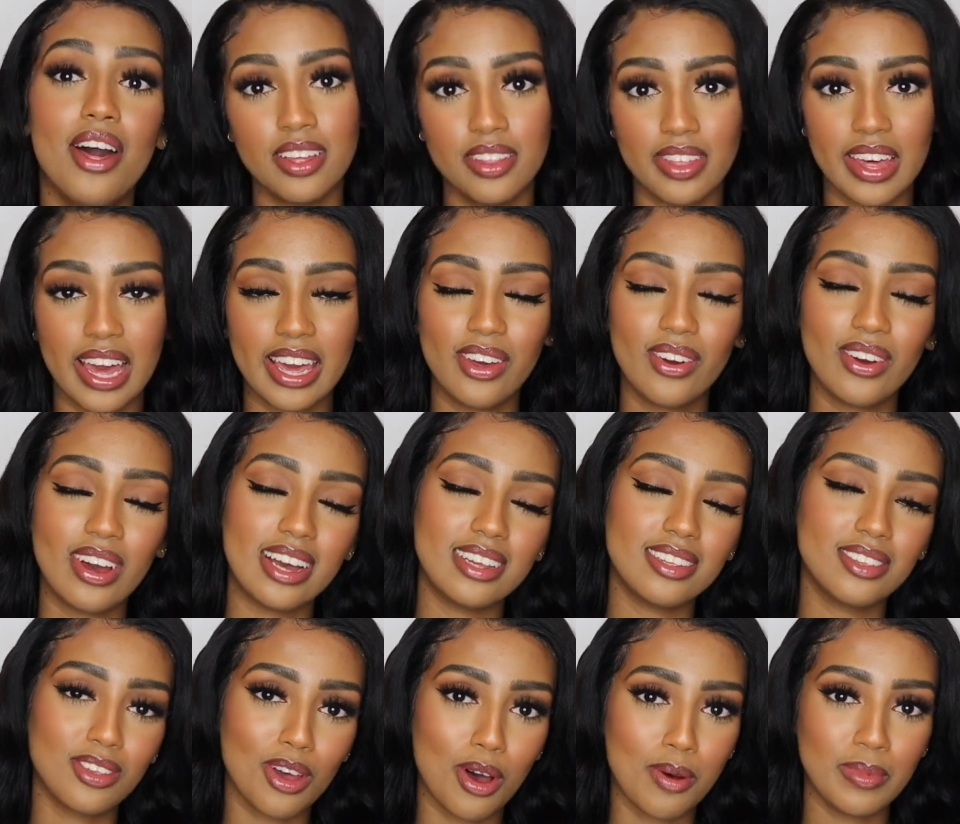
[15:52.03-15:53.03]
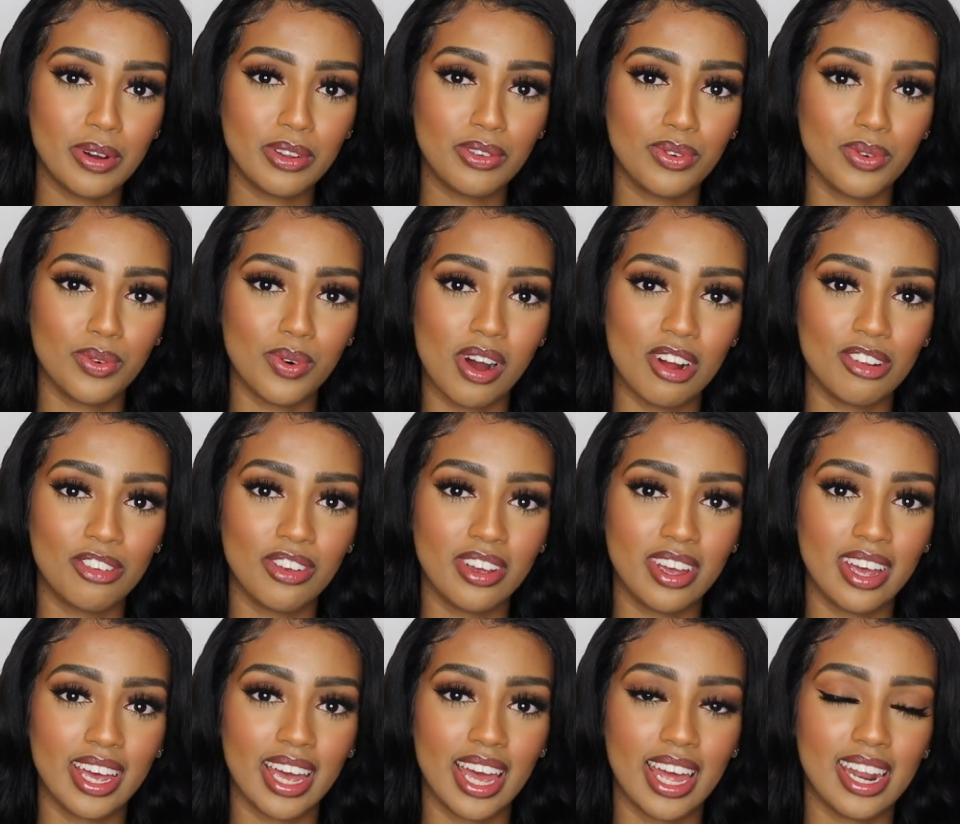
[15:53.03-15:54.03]
Thank you guys so much for
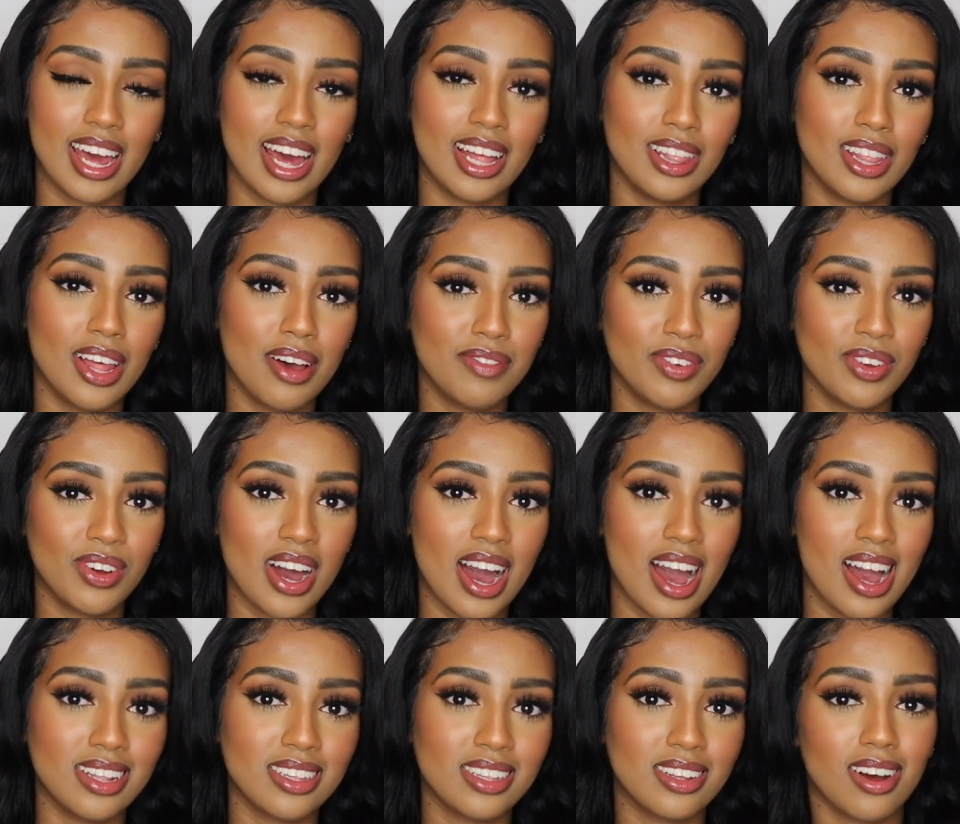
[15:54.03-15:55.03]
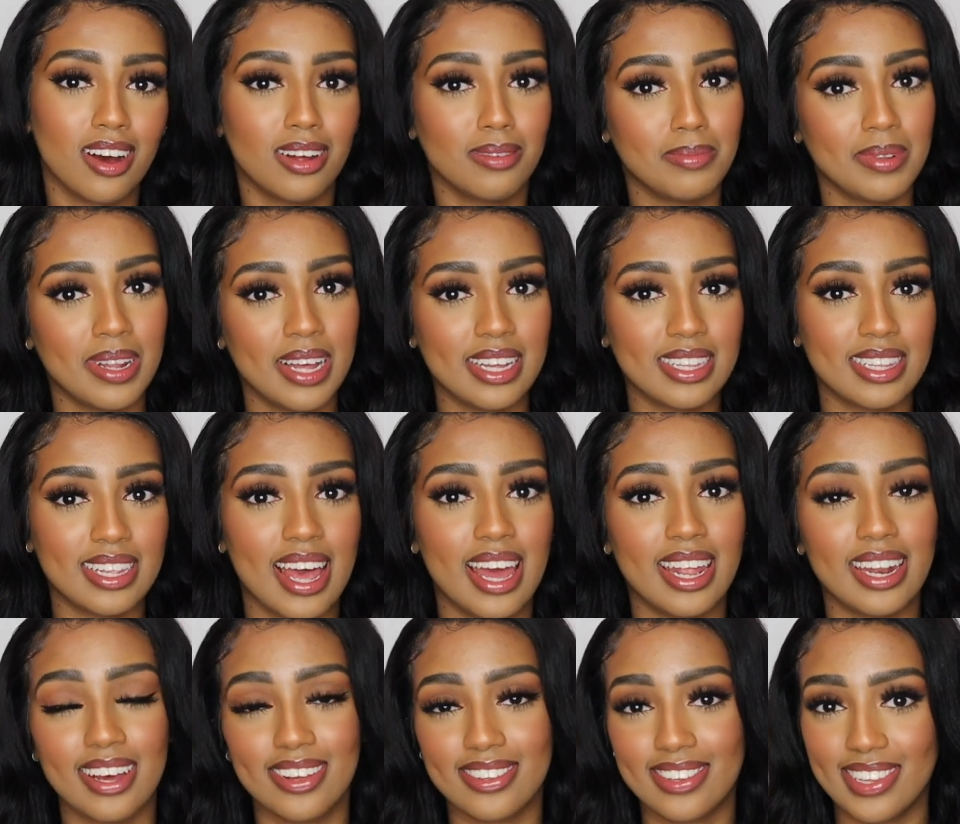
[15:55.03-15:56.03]
watching again. I love you guys. God bless.
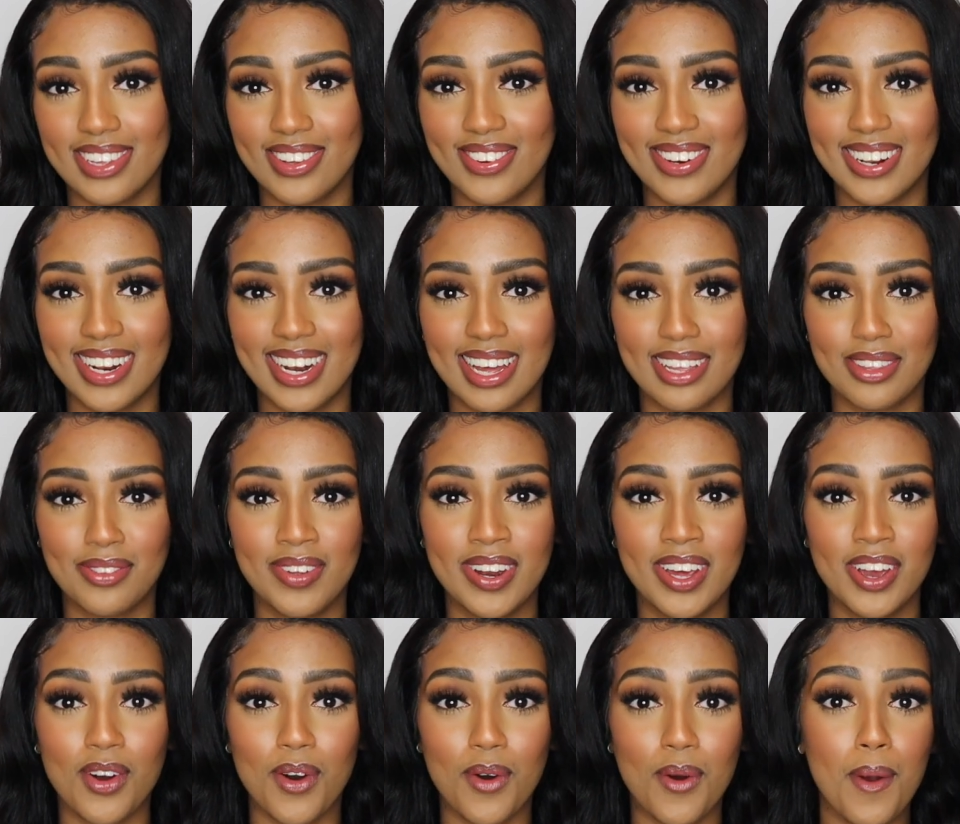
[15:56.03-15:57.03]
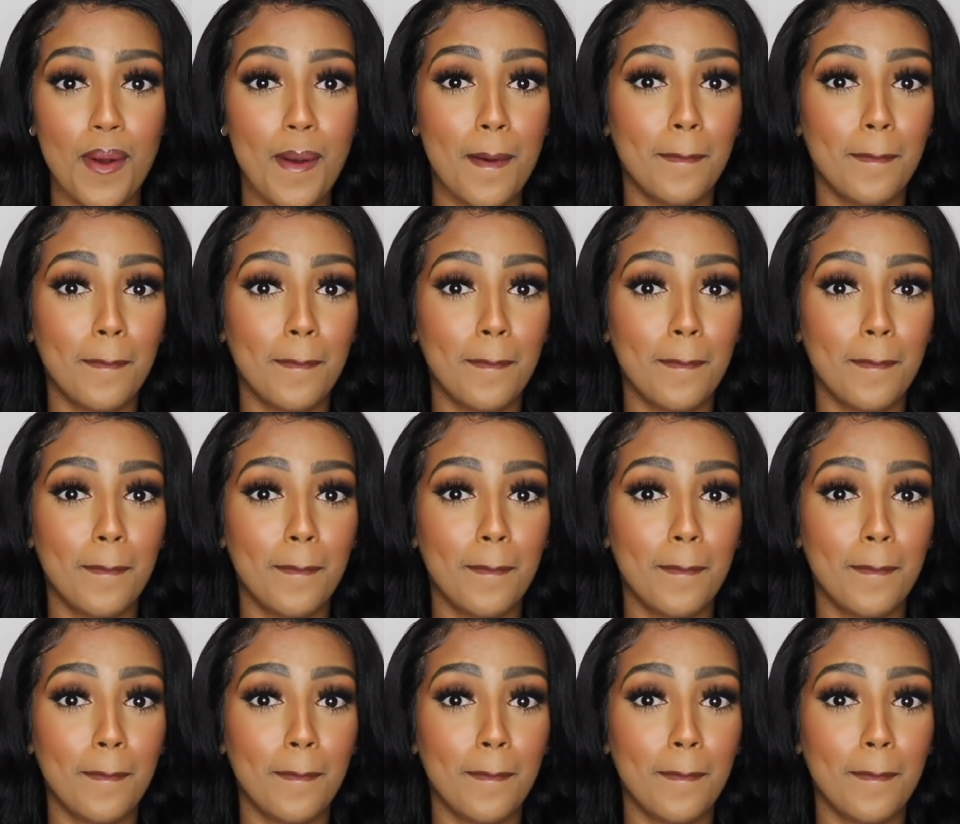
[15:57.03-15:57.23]
And I'll see you in the next video.